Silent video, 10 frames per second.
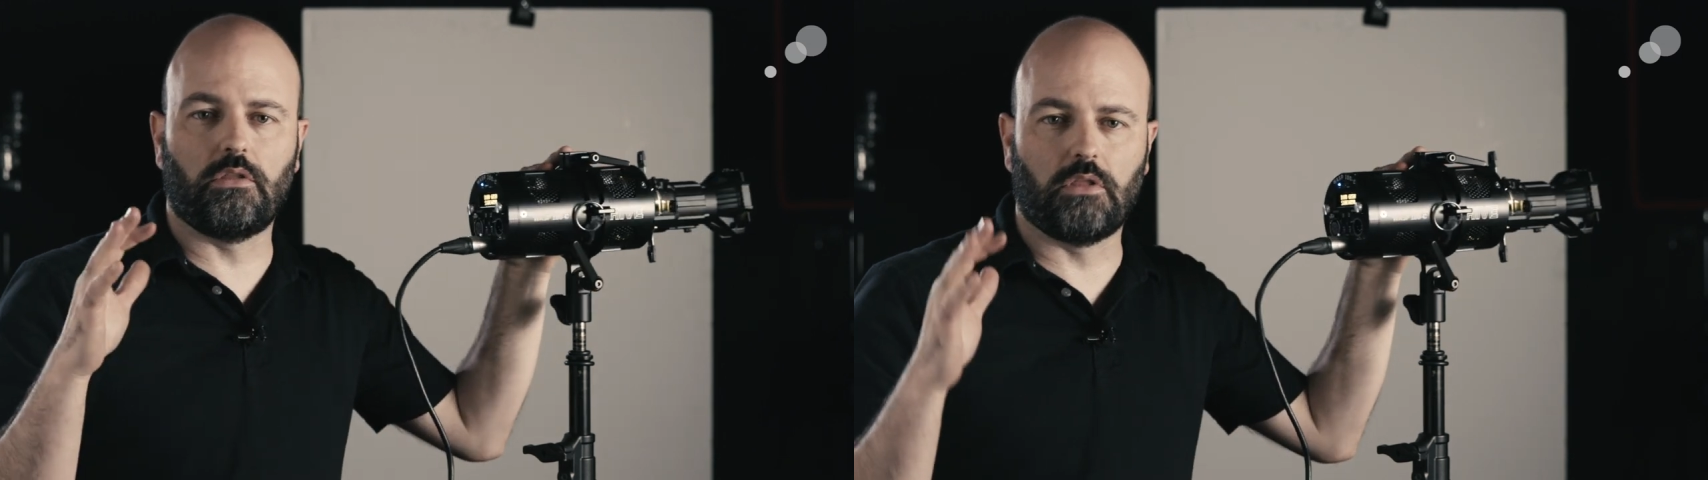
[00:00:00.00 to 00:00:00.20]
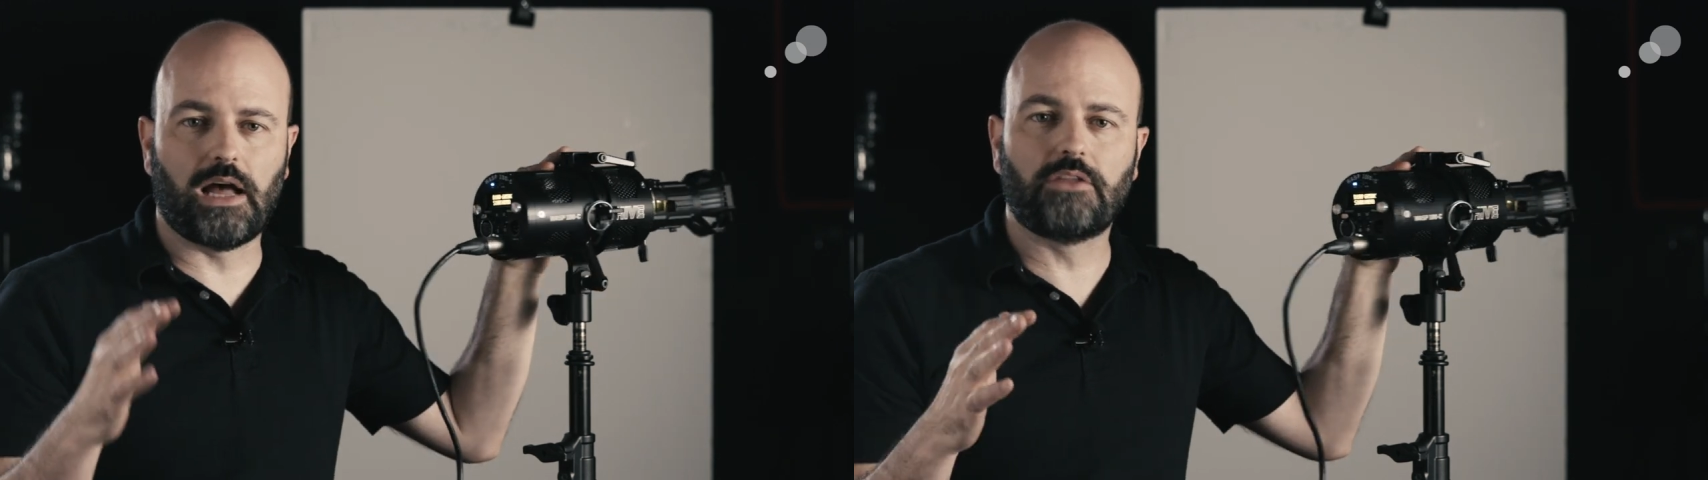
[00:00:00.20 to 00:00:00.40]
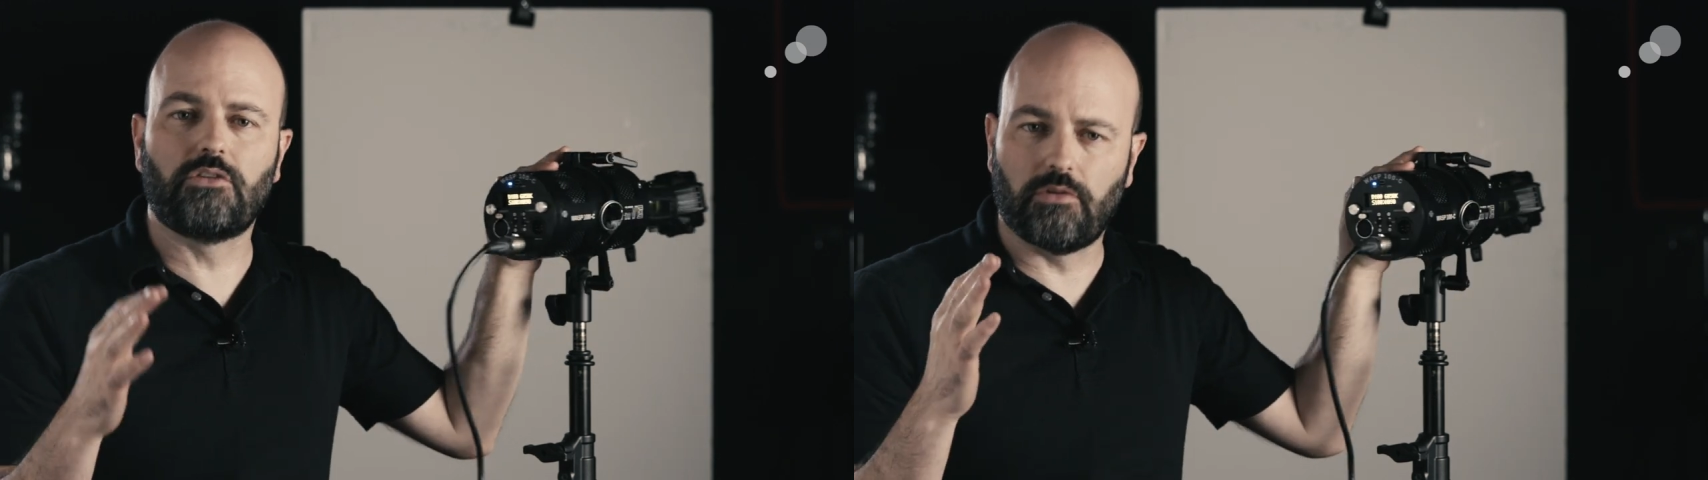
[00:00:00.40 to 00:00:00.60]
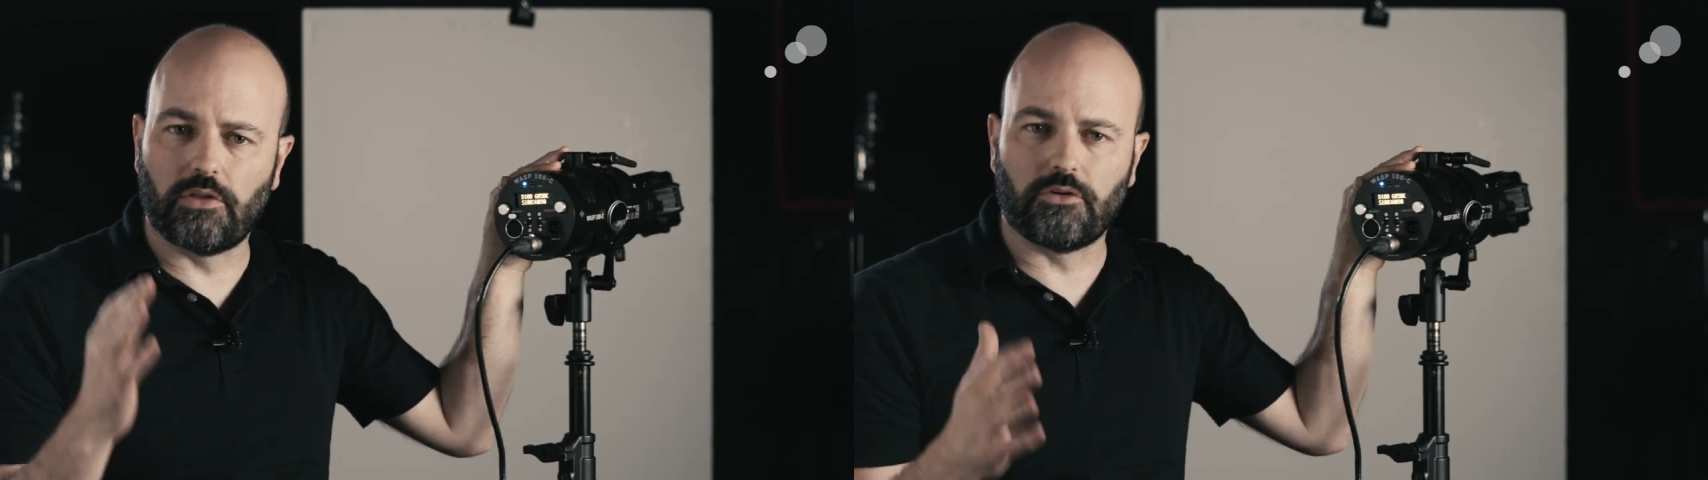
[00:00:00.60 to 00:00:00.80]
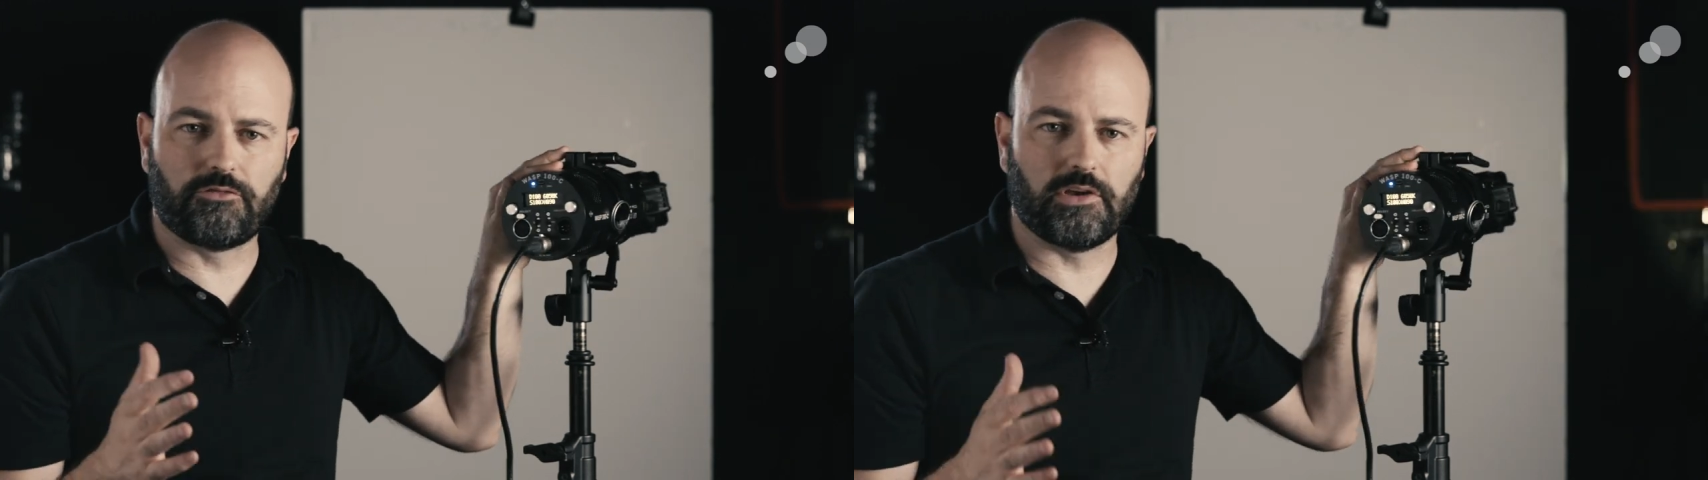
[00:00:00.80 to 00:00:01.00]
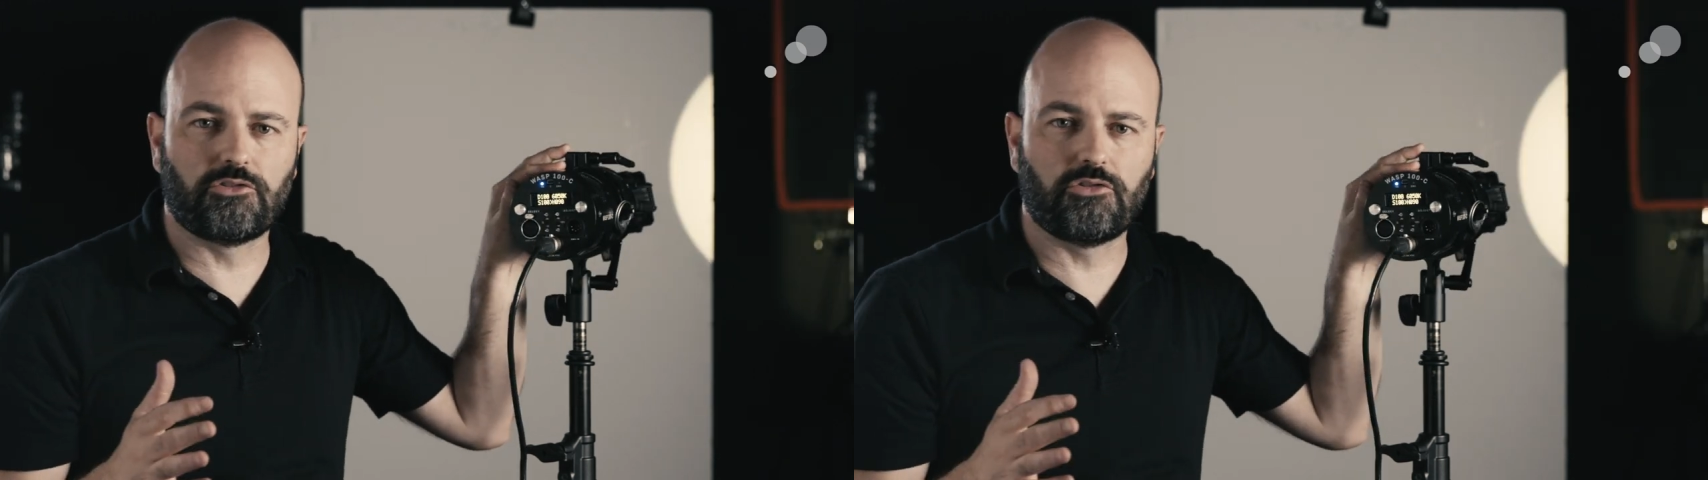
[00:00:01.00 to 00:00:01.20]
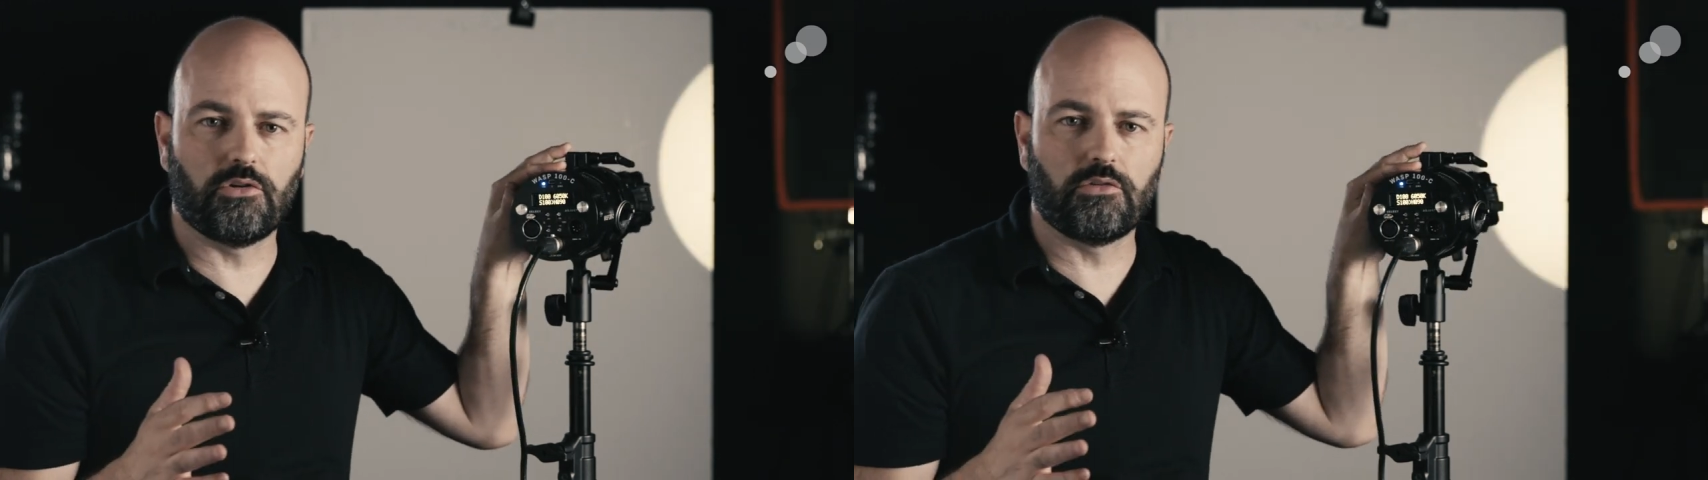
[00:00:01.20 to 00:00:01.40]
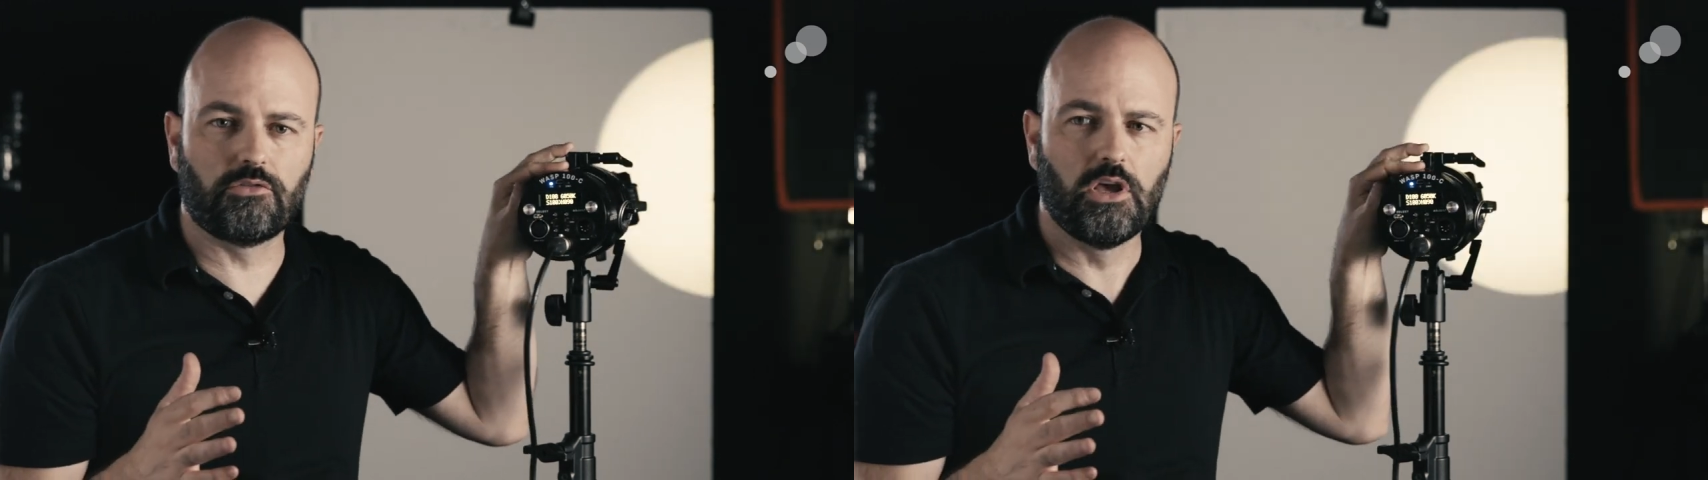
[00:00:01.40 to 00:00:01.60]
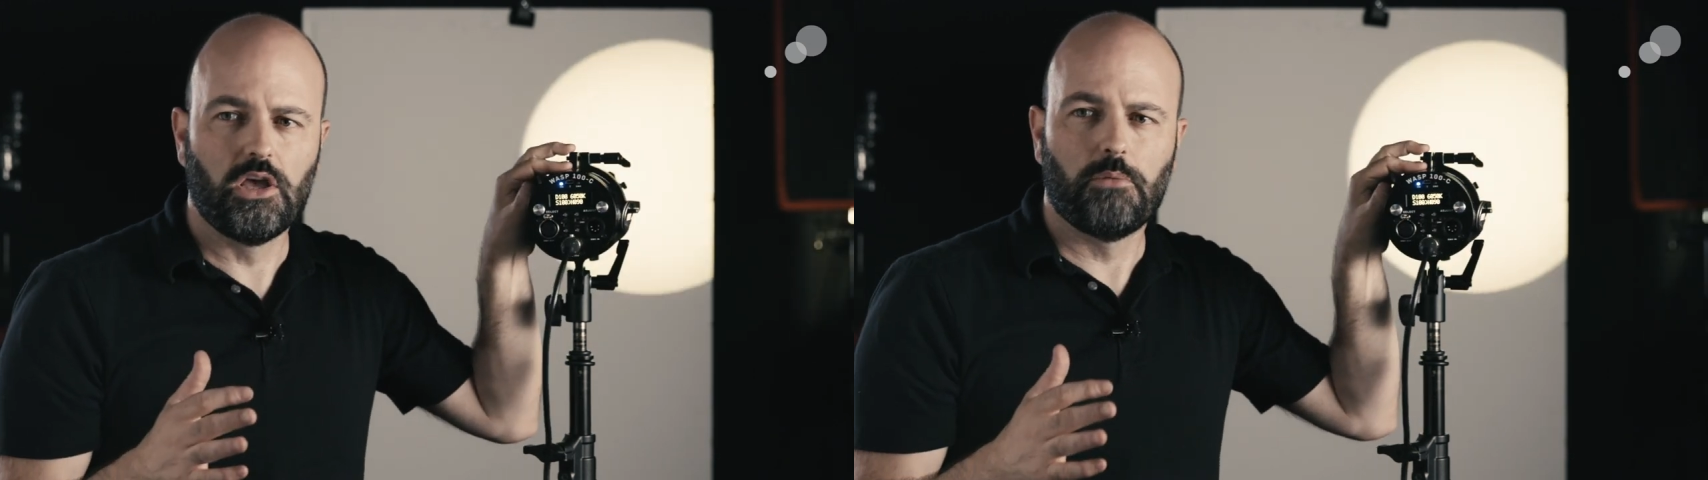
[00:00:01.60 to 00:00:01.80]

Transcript: lots of other fixtures,